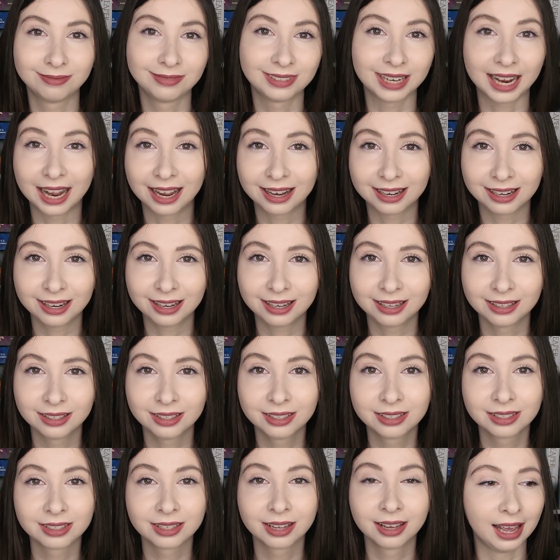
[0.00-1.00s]

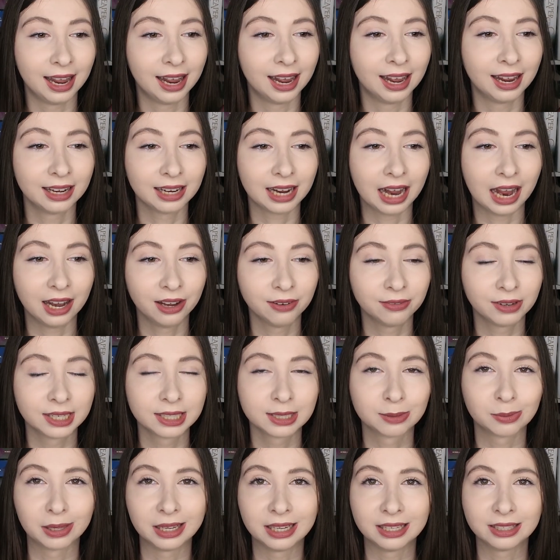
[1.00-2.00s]
daddies and kind of
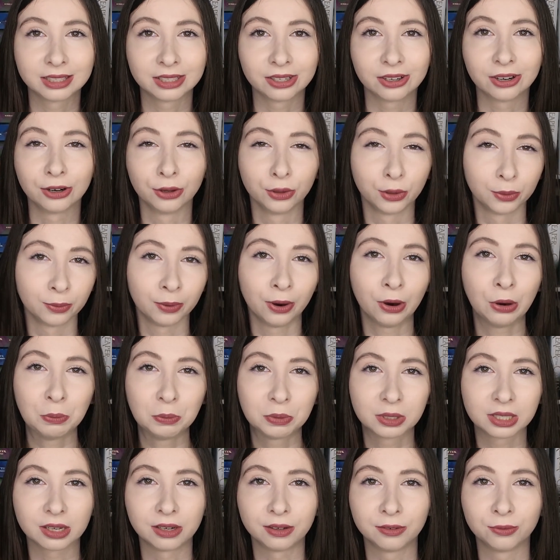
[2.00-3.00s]
explains to her the
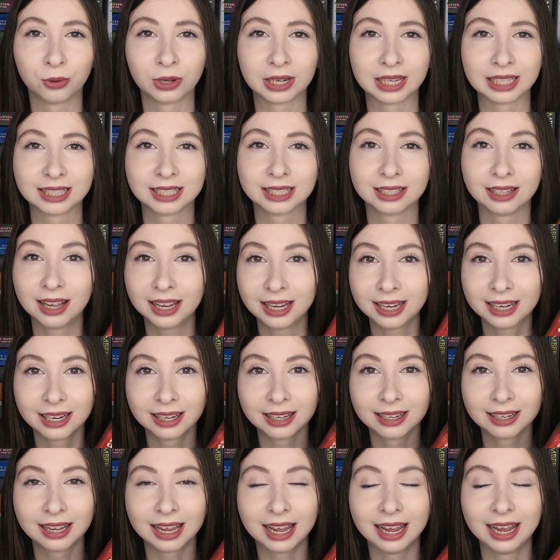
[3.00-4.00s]
ropes of what it's
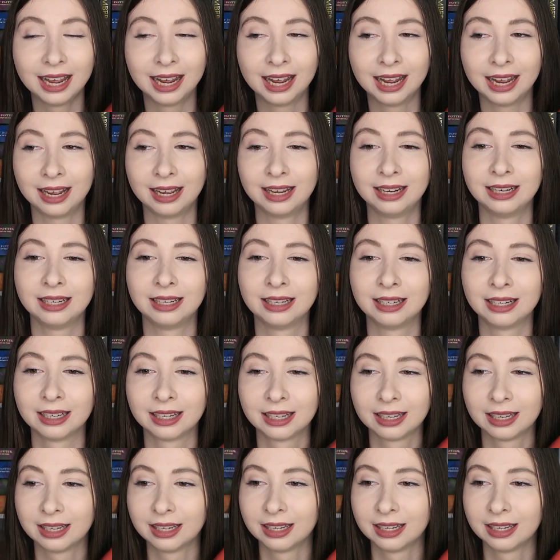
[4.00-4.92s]
like and